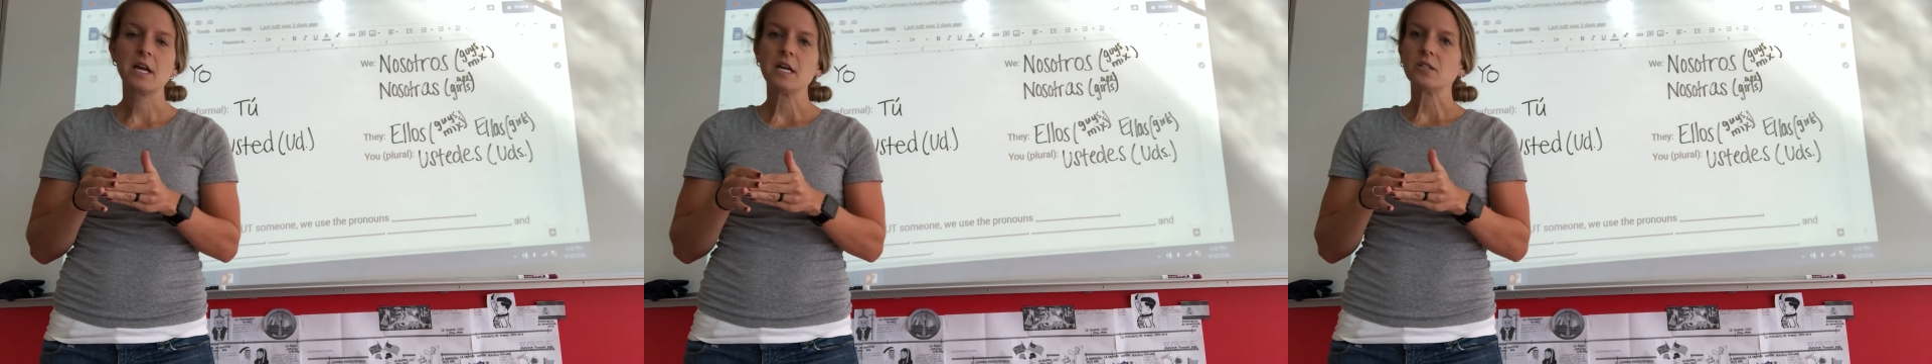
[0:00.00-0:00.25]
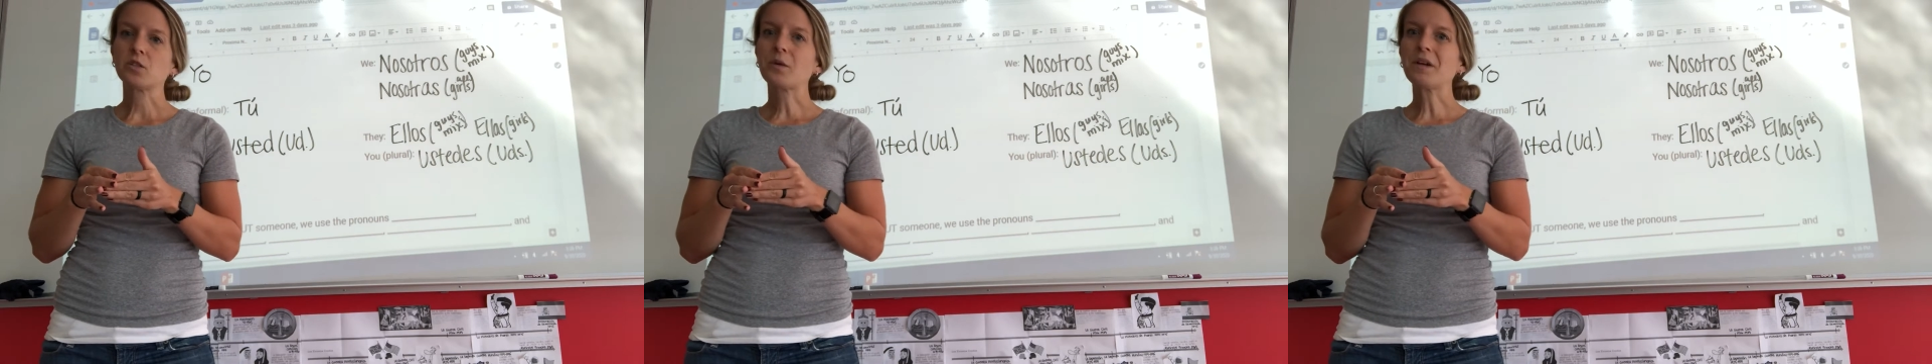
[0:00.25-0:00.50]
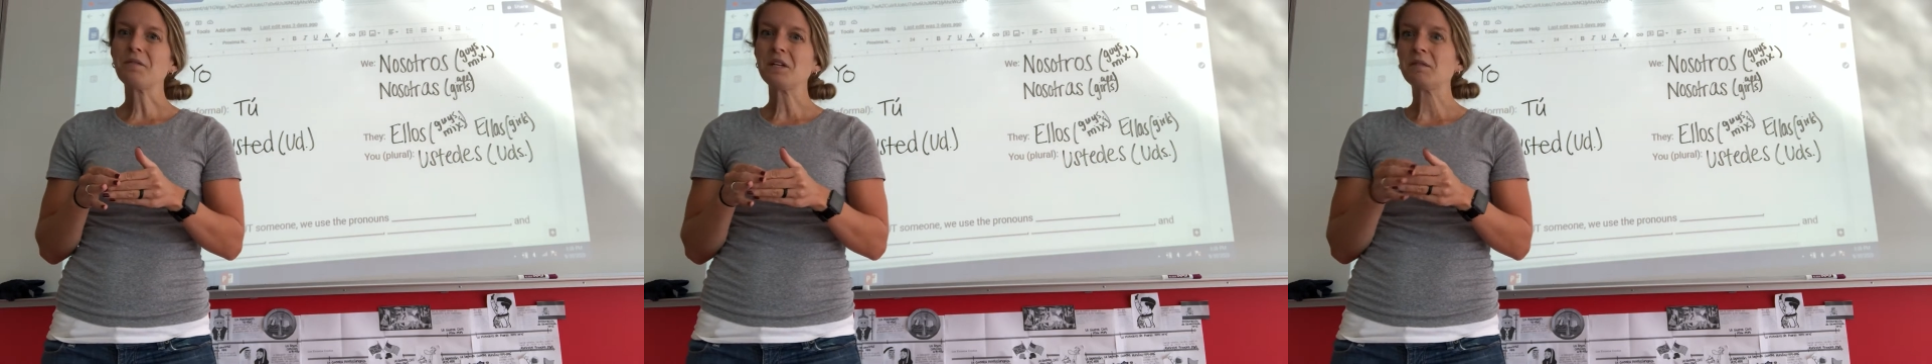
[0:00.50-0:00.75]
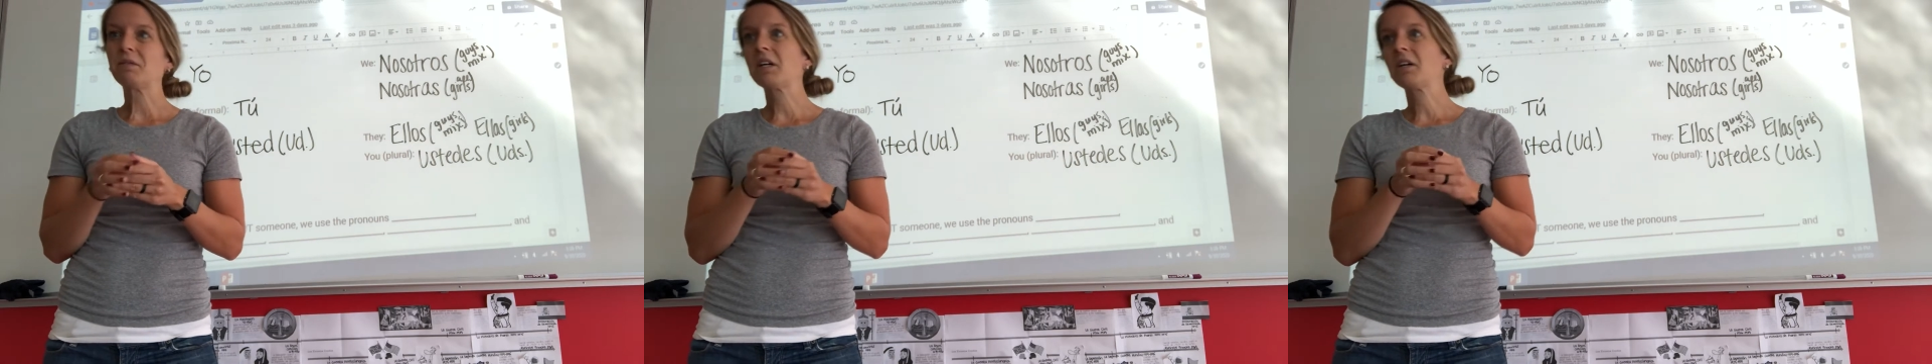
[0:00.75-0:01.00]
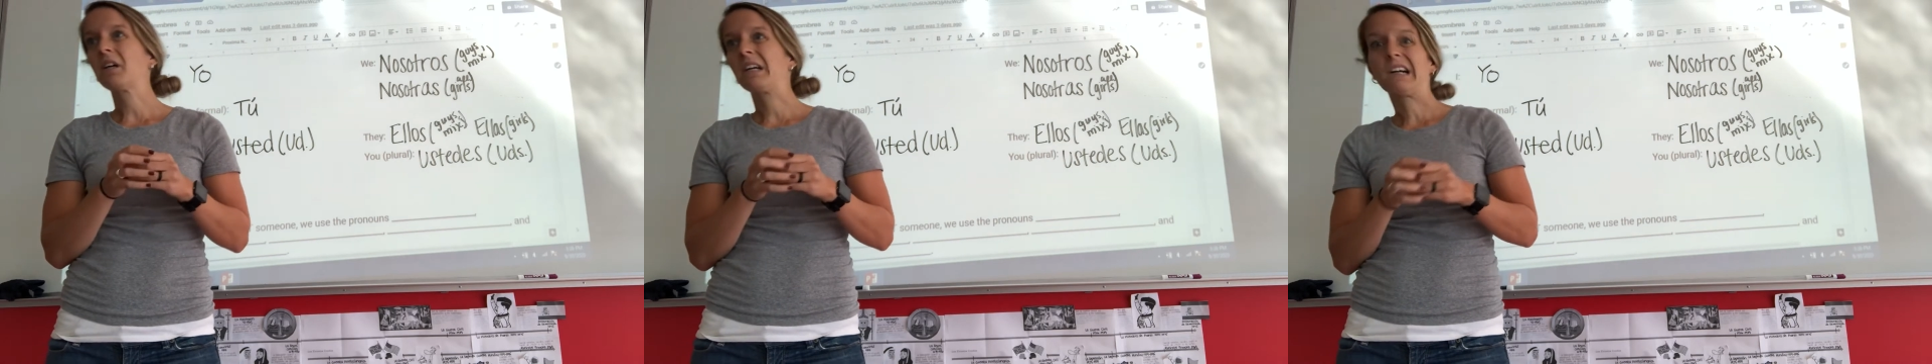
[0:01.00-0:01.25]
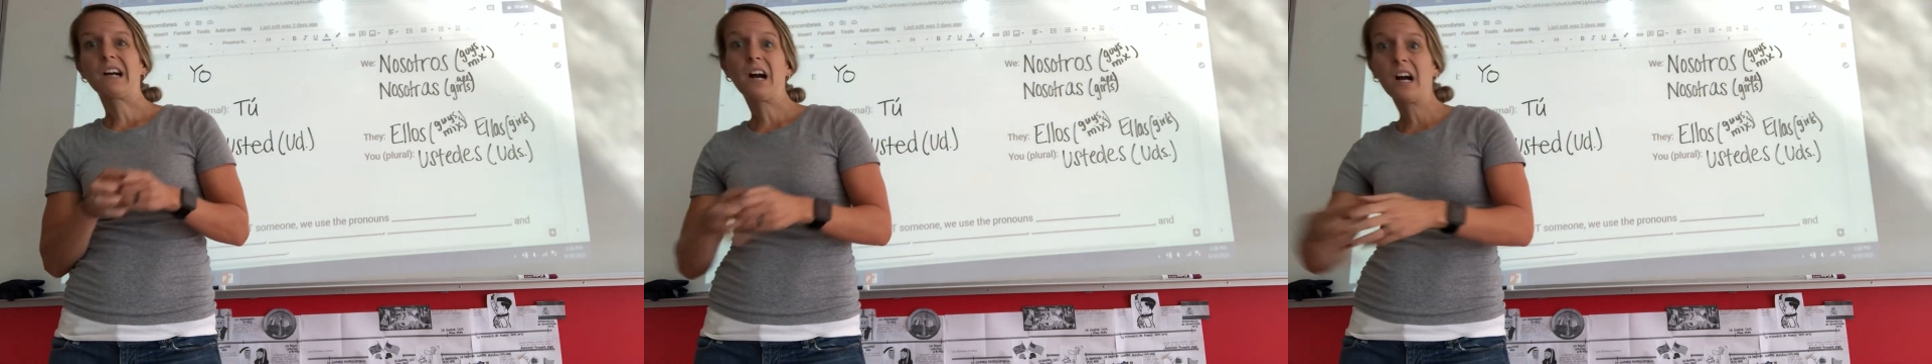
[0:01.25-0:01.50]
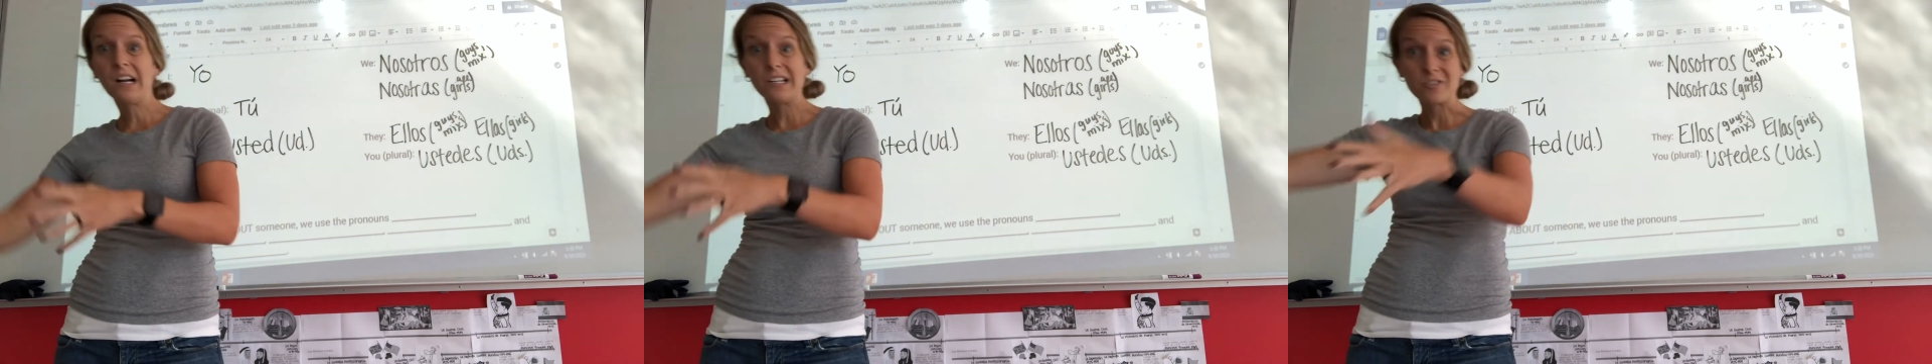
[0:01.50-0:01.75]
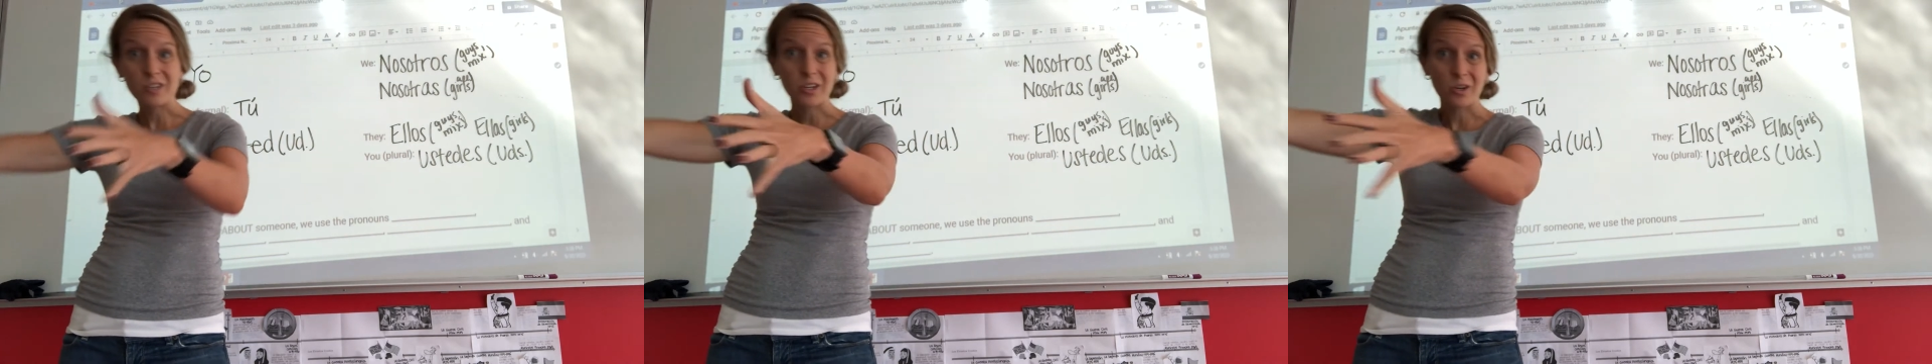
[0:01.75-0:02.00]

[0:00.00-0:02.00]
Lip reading: So even if there are 100